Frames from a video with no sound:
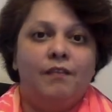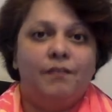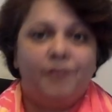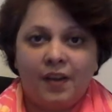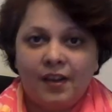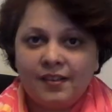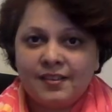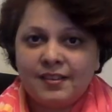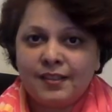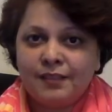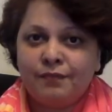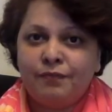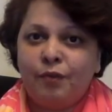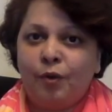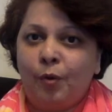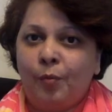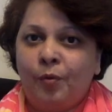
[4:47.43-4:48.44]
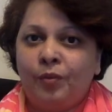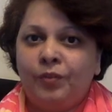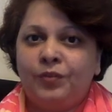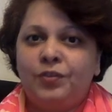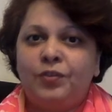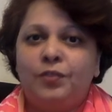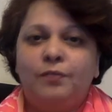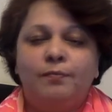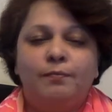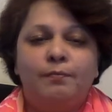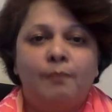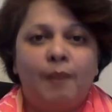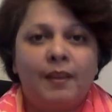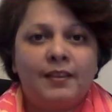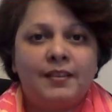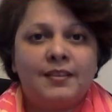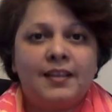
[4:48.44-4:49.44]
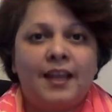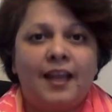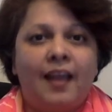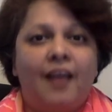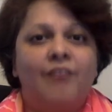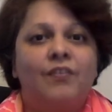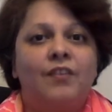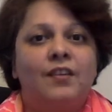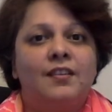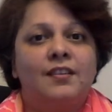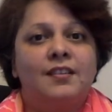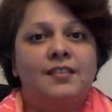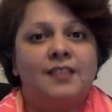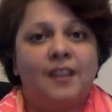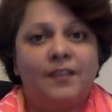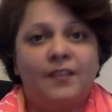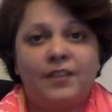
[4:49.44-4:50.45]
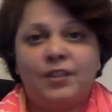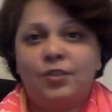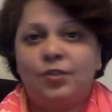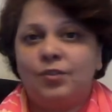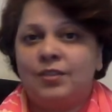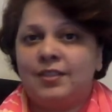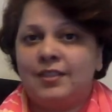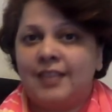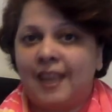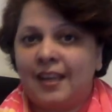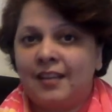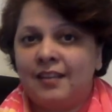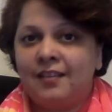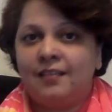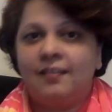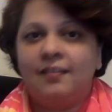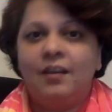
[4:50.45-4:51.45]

First and foremost, you must have a 7 to 10 year